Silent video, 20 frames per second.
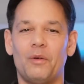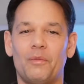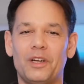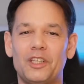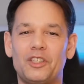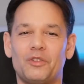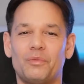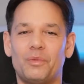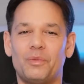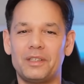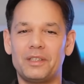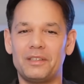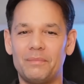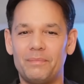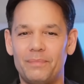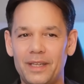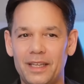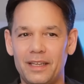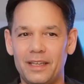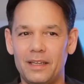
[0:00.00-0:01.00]
which
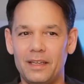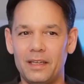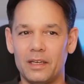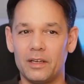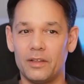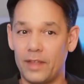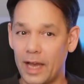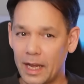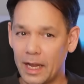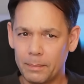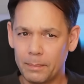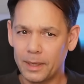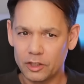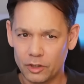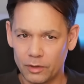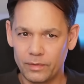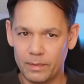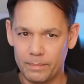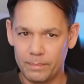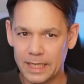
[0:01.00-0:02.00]
wouldn't be that
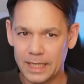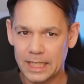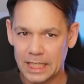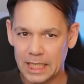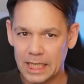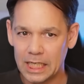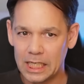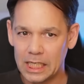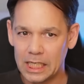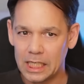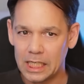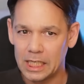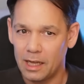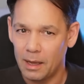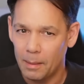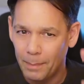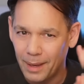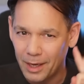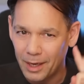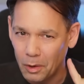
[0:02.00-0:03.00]
much of a big deal,
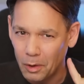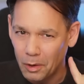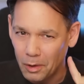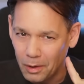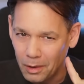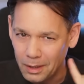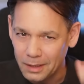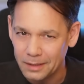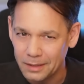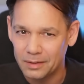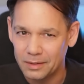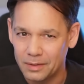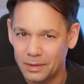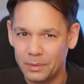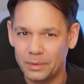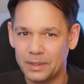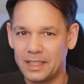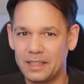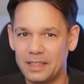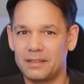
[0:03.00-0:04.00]
but
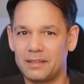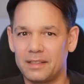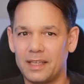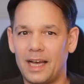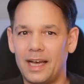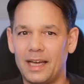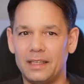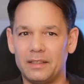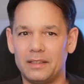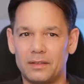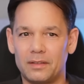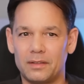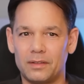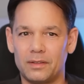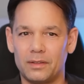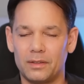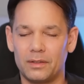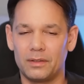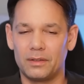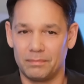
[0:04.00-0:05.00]
also
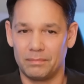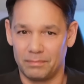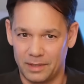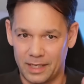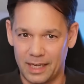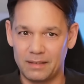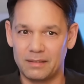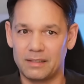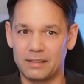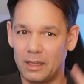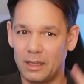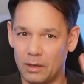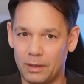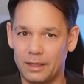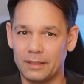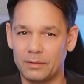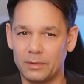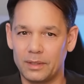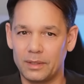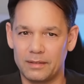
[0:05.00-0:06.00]
decides, Tesla
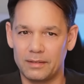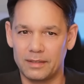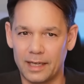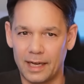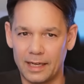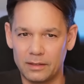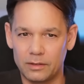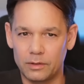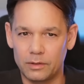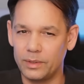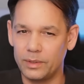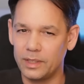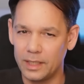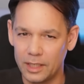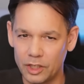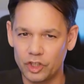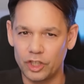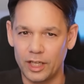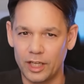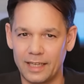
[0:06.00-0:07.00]
also decides to
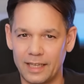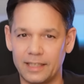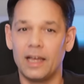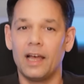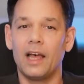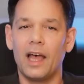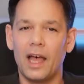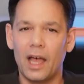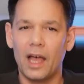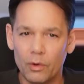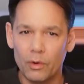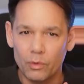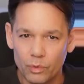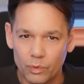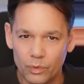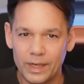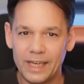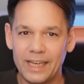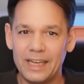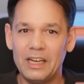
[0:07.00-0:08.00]
initiate a
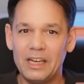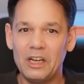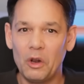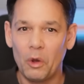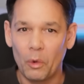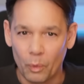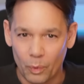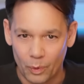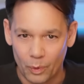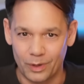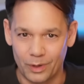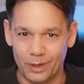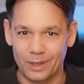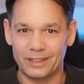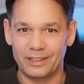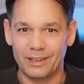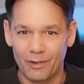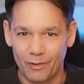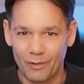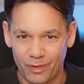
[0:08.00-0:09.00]
real
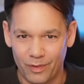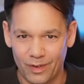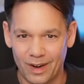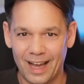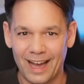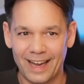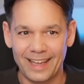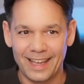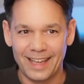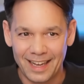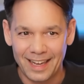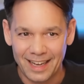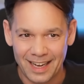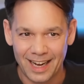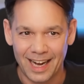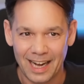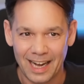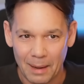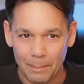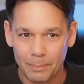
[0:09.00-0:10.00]
world flying
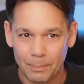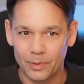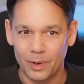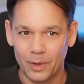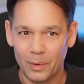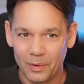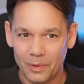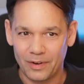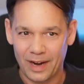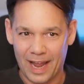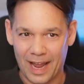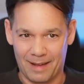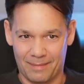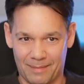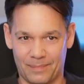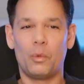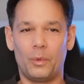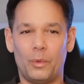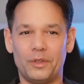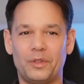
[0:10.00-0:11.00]
car
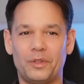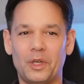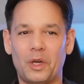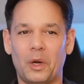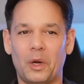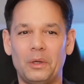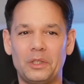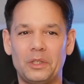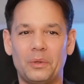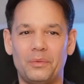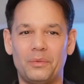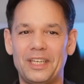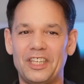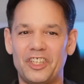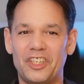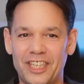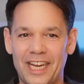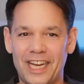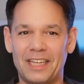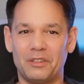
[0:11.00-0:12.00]
program with a goal to
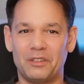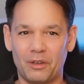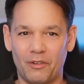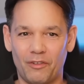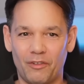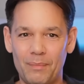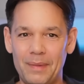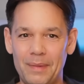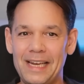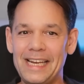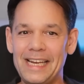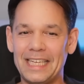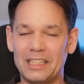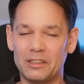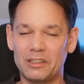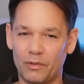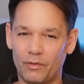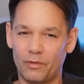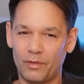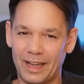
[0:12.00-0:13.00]
reach tens of
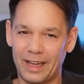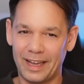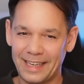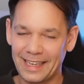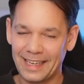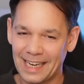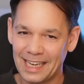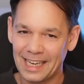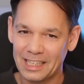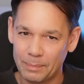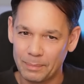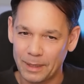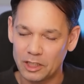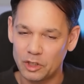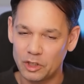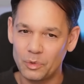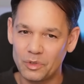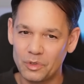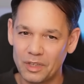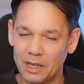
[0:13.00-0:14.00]
millions of flying cars by
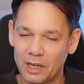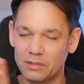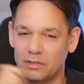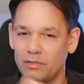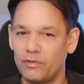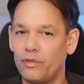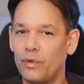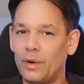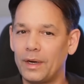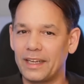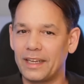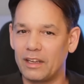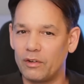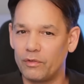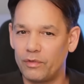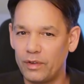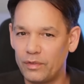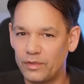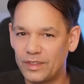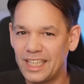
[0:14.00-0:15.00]
2040 in
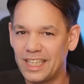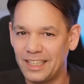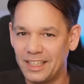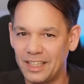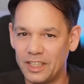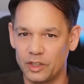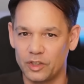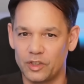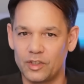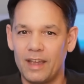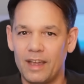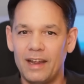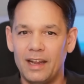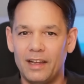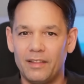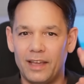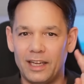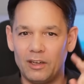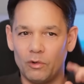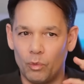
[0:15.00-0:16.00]
15 years.
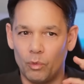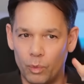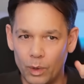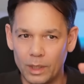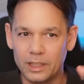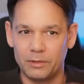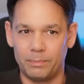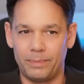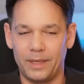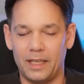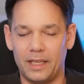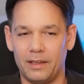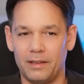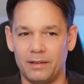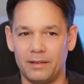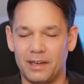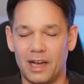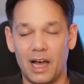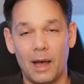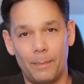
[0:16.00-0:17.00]
That would be
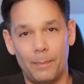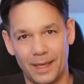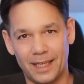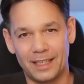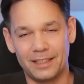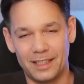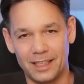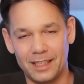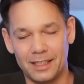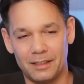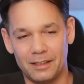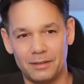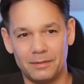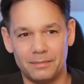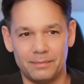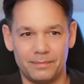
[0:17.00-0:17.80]
a big deal.